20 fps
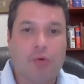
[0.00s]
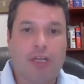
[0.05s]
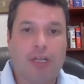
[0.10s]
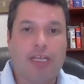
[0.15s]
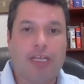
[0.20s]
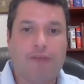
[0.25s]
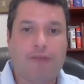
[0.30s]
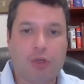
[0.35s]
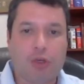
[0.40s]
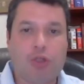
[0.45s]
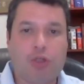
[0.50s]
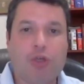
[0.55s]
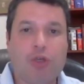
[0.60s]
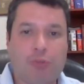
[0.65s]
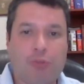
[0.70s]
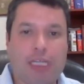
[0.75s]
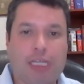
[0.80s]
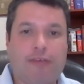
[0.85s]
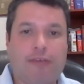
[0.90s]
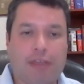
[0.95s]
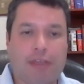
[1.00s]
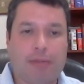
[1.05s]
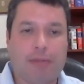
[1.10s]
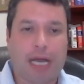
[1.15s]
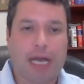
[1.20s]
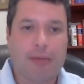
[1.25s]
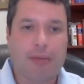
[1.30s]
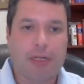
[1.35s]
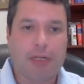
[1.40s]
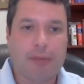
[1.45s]
well, if you do believe in the
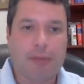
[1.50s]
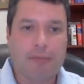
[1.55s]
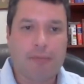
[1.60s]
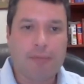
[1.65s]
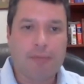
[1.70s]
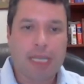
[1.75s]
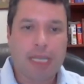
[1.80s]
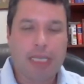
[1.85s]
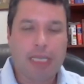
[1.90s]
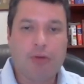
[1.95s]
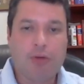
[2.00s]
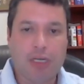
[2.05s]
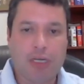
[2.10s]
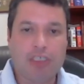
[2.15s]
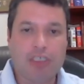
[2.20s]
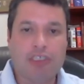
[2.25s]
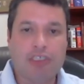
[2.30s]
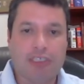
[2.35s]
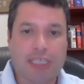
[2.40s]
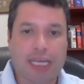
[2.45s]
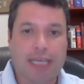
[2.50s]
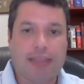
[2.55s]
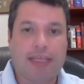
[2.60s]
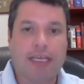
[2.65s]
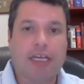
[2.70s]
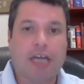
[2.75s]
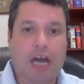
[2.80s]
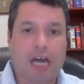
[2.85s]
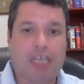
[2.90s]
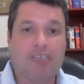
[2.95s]
Bible and you understand
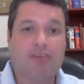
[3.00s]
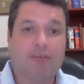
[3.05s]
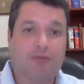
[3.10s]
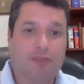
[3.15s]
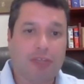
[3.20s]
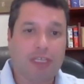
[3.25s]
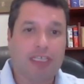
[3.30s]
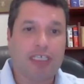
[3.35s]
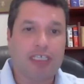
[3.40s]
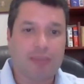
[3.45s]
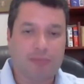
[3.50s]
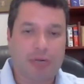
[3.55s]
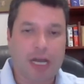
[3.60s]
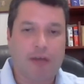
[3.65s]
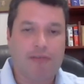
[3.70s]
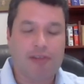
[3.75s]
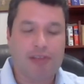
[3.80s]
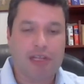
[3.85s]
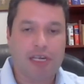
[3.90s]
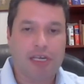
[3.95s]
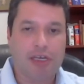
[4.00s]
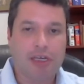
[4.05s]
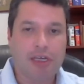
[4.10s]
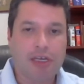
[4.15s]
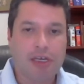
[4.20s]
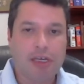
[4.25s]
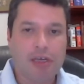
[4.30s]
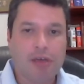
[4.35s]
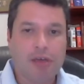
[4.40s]
that God is fulfilling his prophecy,